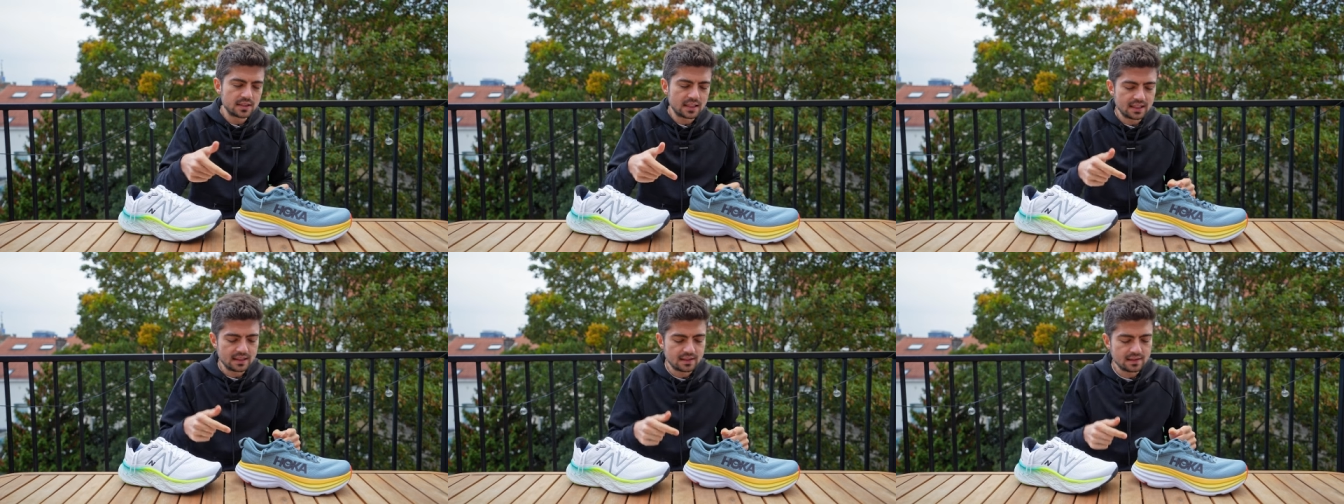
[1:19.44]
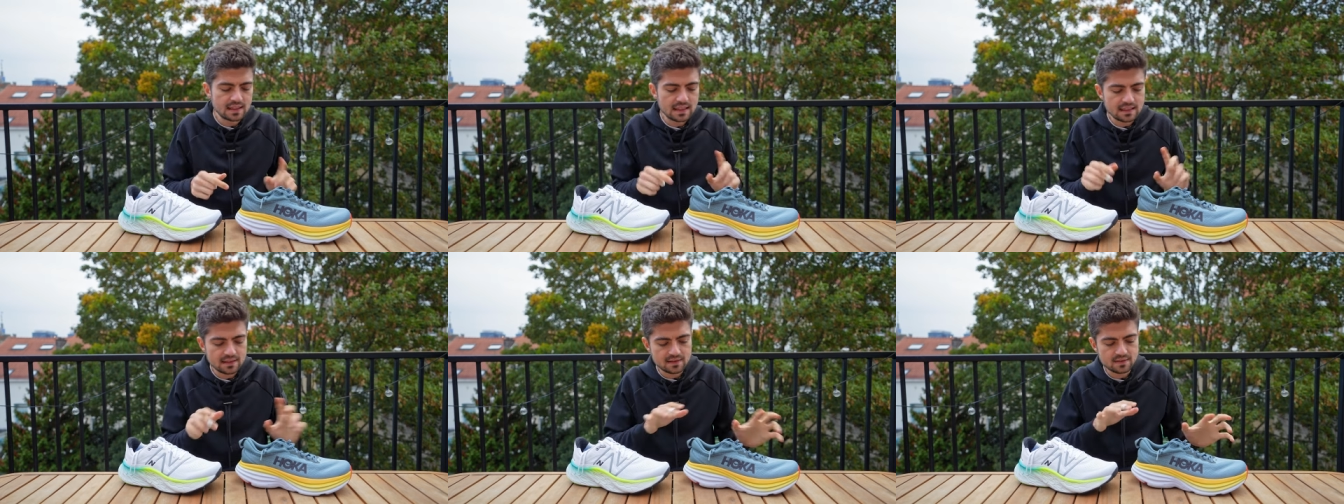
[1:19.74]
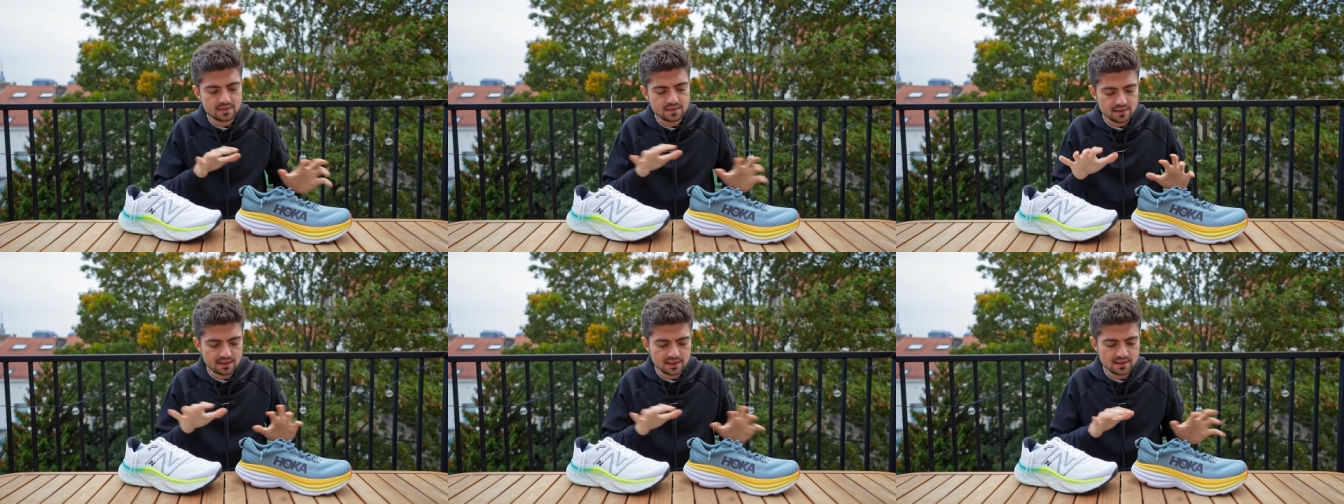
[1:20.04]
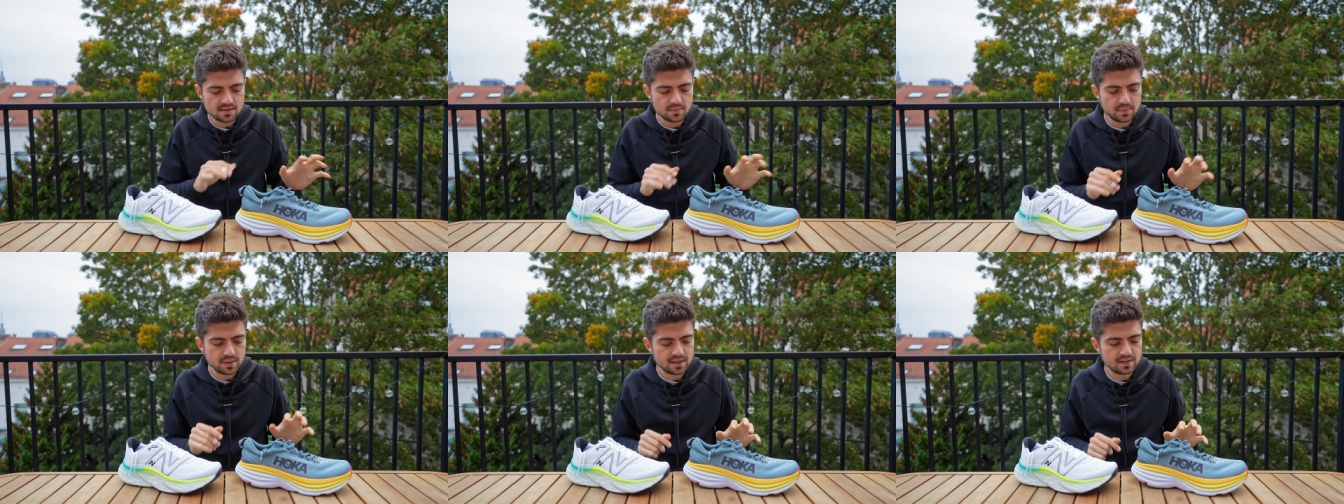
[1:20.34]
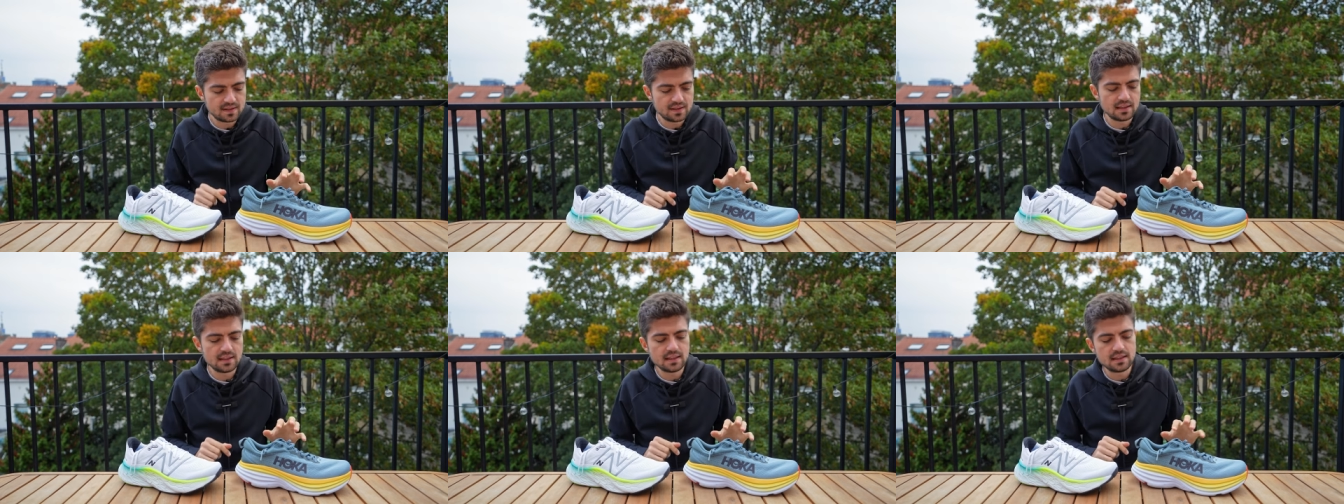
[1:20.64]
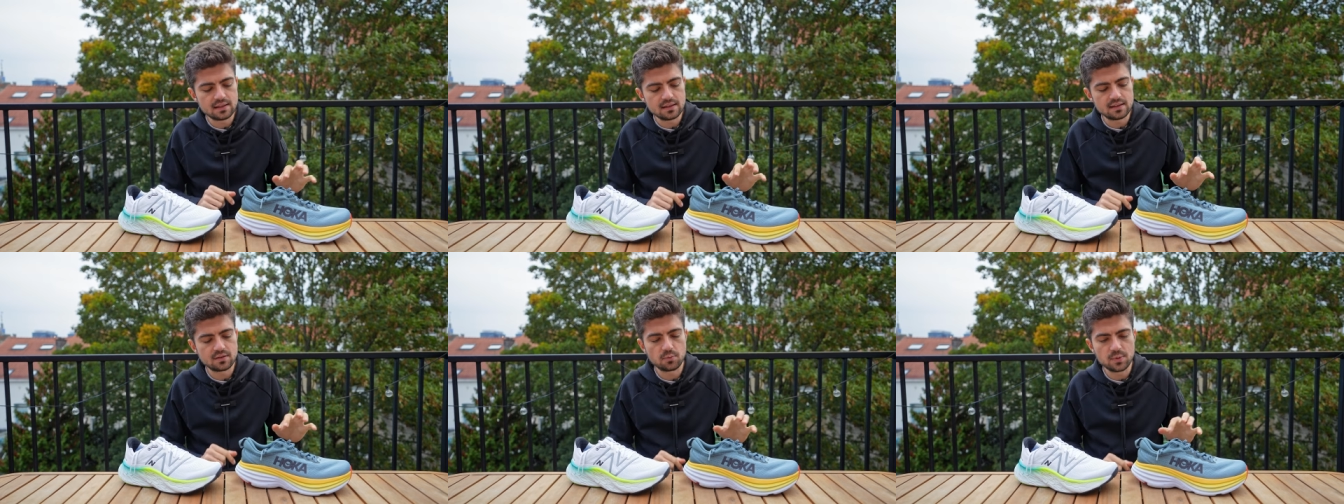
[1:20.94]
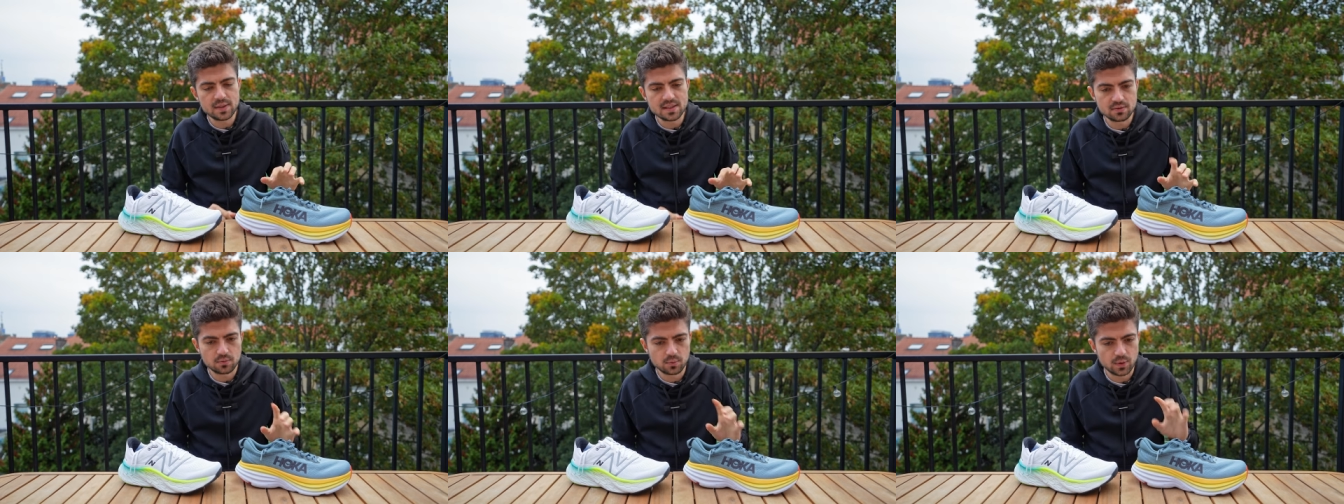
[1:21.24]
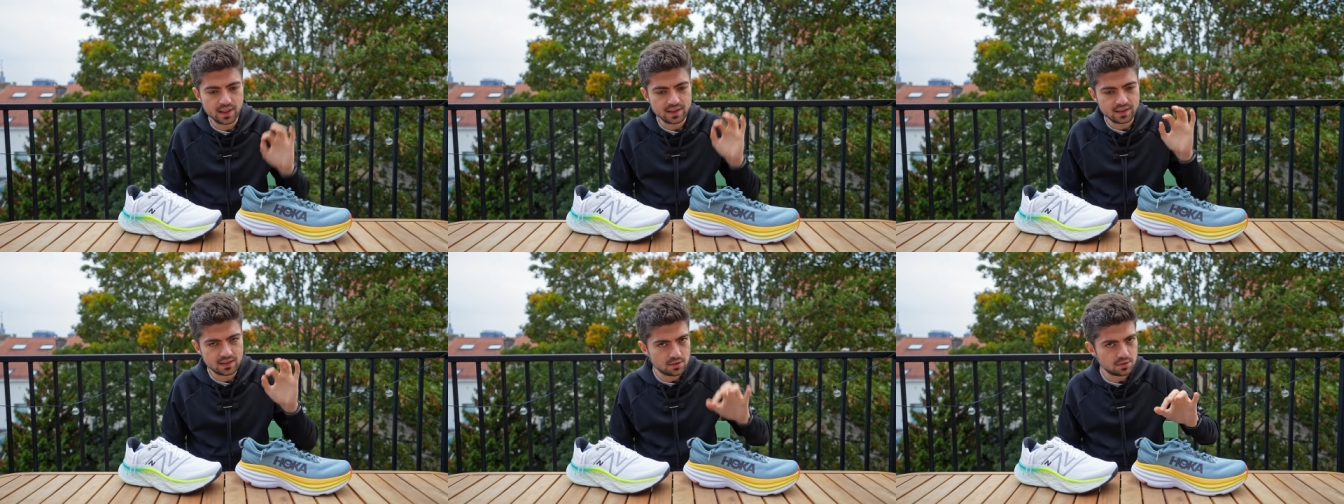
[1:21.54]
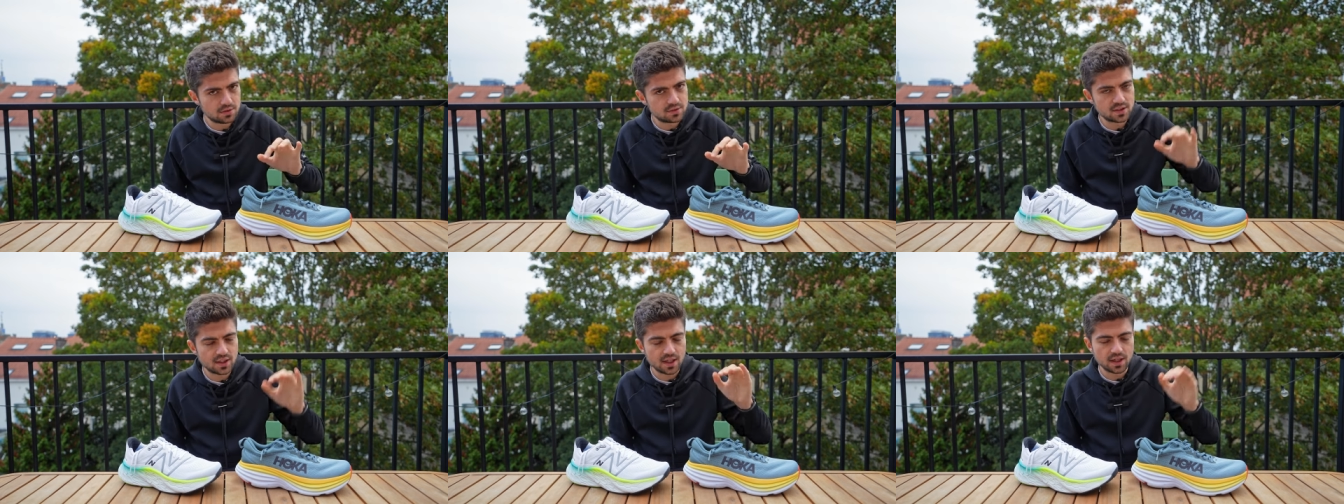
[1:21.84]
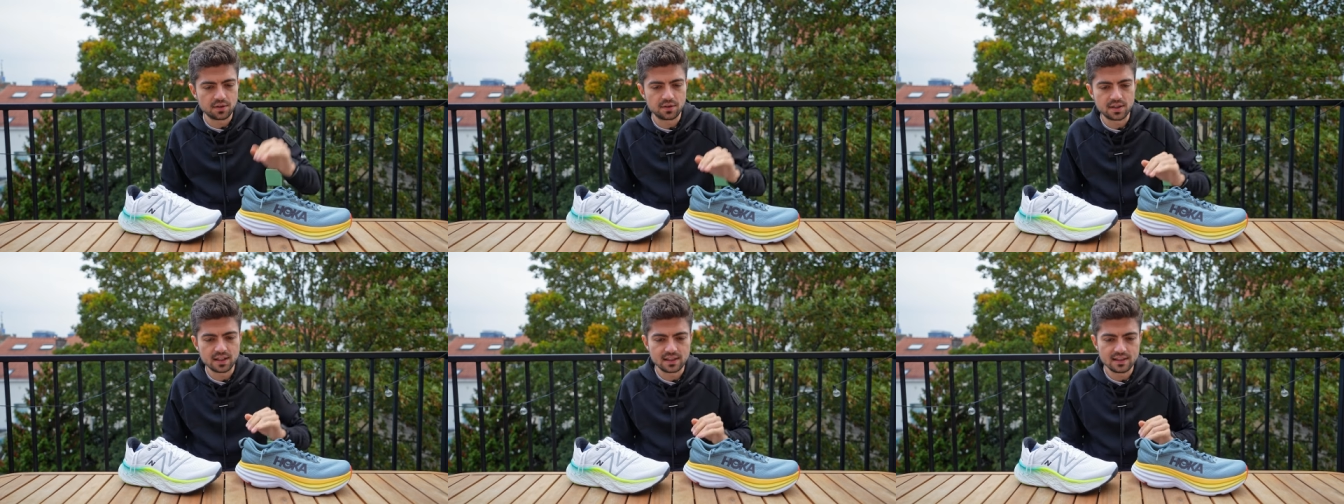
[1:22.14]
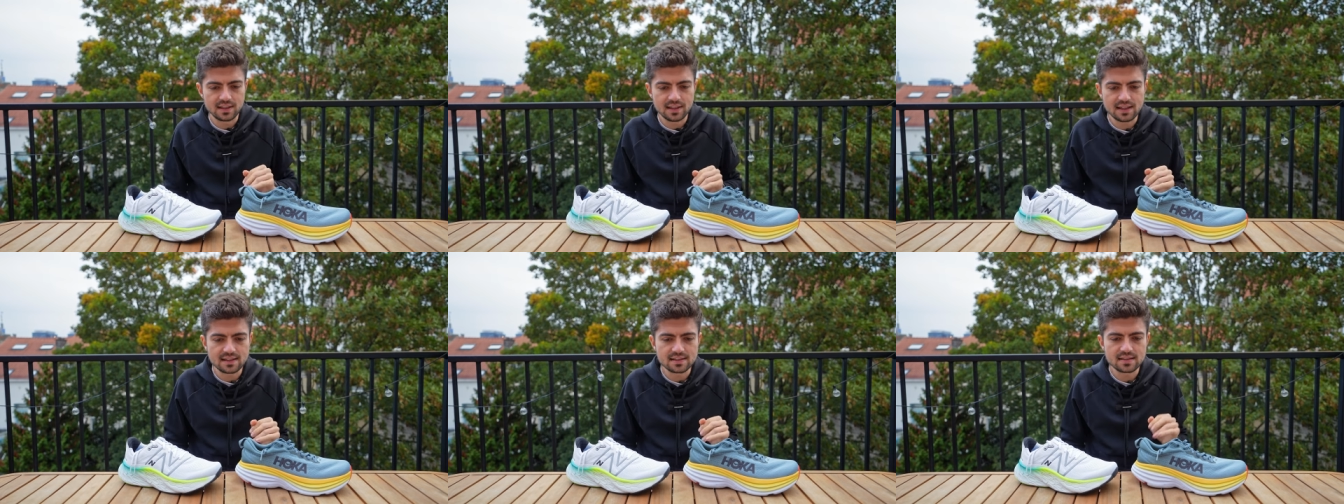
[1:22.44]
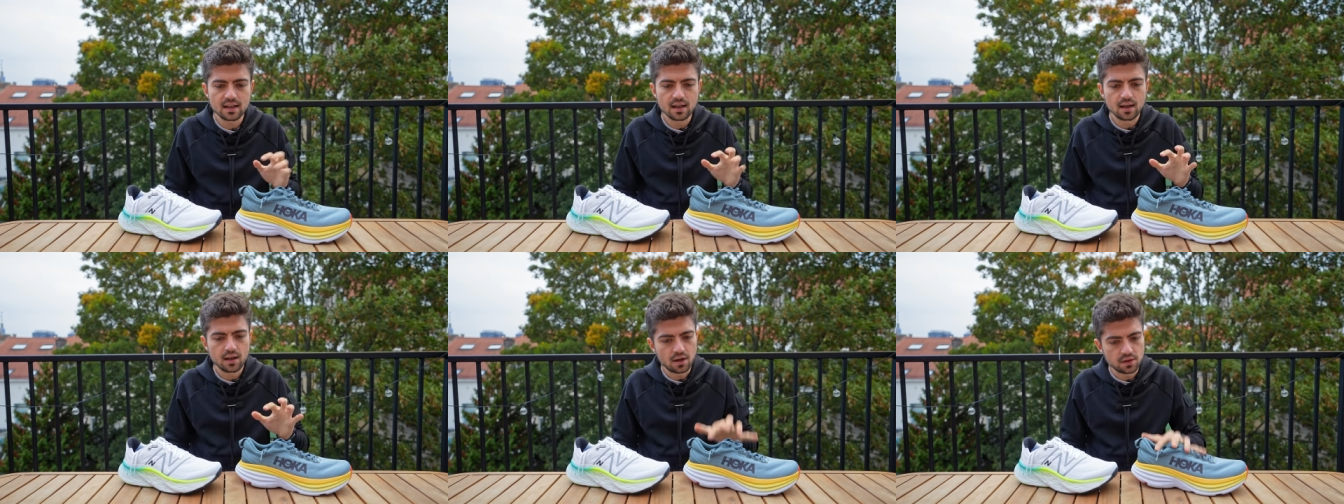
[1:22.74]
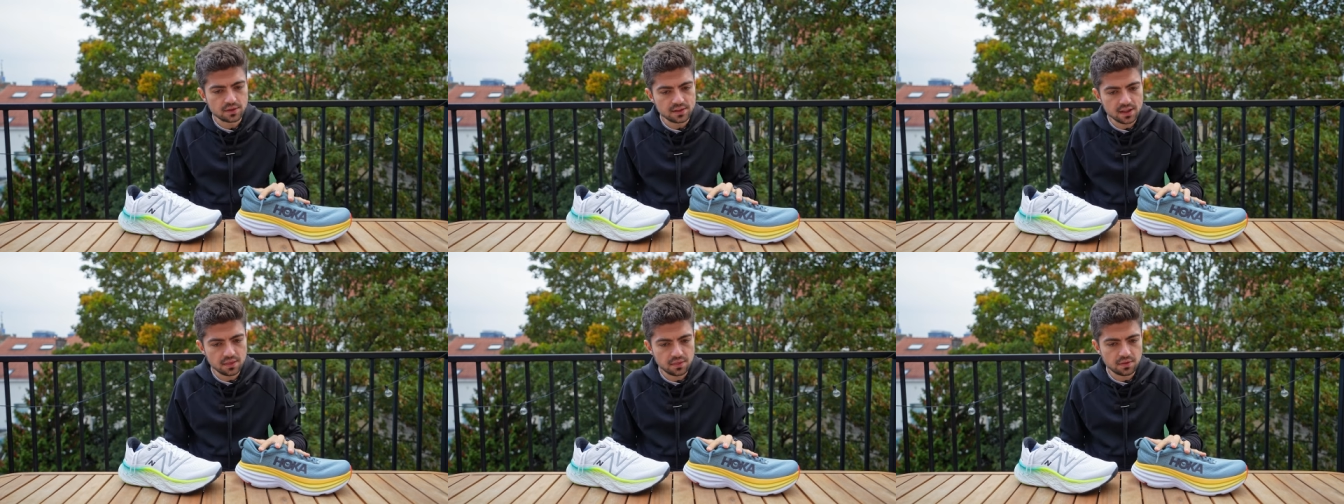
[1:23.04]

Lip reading: and that is a bit the reason why it looks higher than it is. Only